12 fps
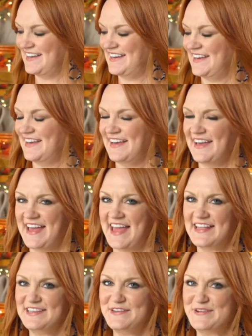and you know
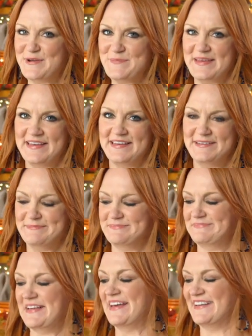me,
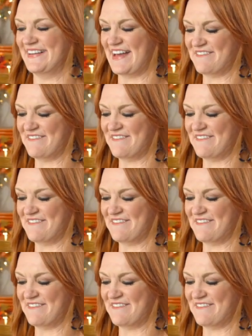I've got to